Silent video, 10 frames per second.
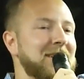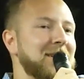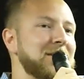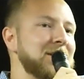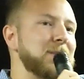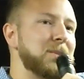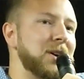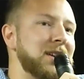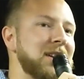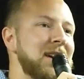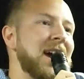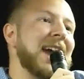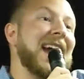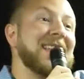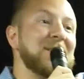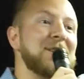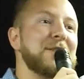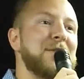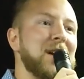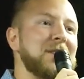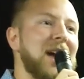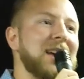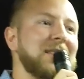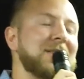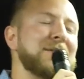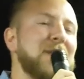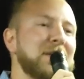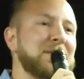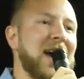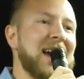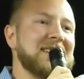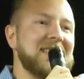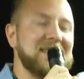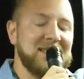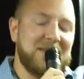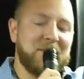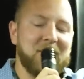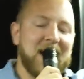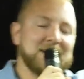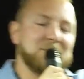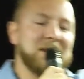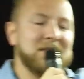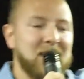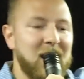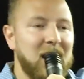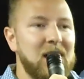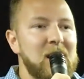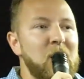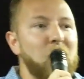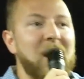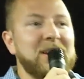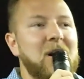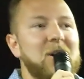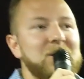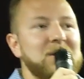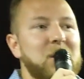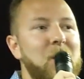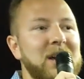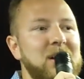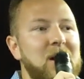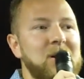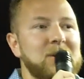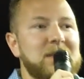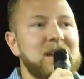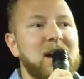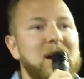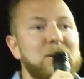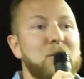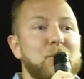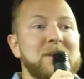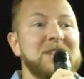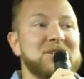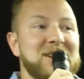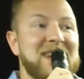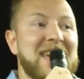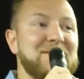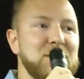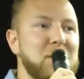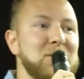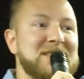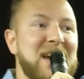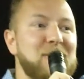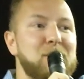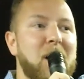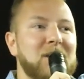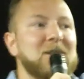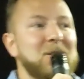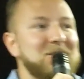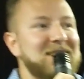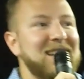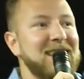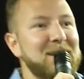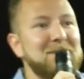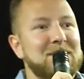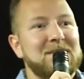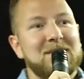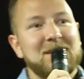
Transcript: You know, but hey, I learned a fun fact that I'll leave you guys with. Why do all the Norwegian naval boats have barcodes on them?